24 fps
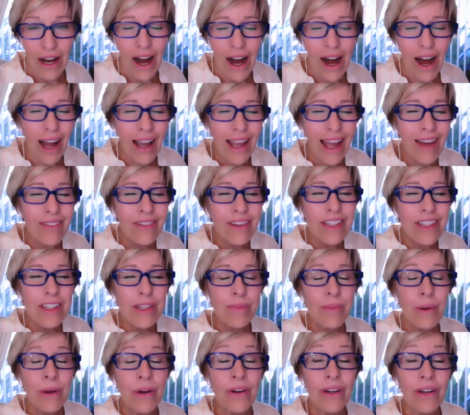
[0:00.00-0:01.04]
I have
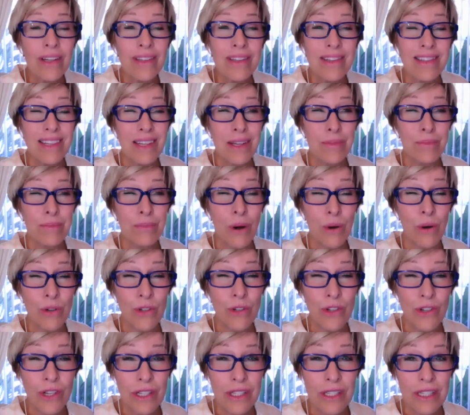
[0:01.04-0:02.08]
experienced
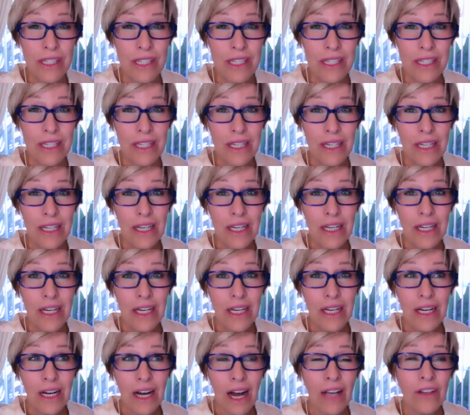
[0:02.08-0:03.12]
emotions.
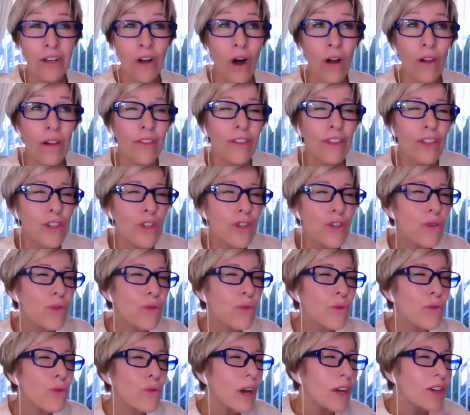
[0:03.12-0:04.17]
I call it the
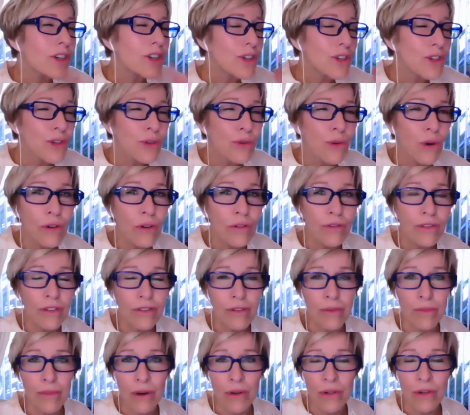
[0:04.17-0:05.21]
treasure trove of
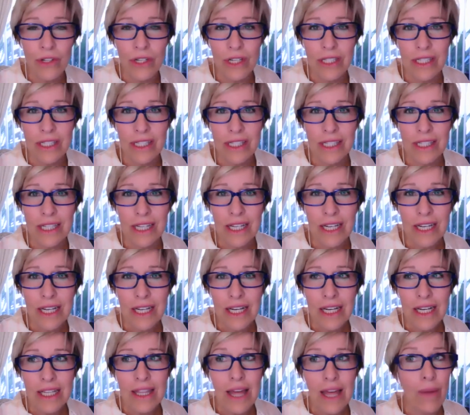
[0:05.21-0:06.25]
emotions
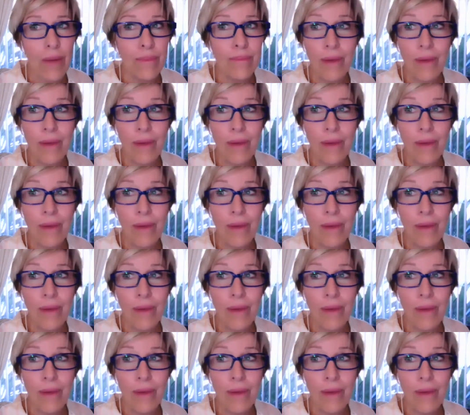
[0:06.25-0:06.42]
that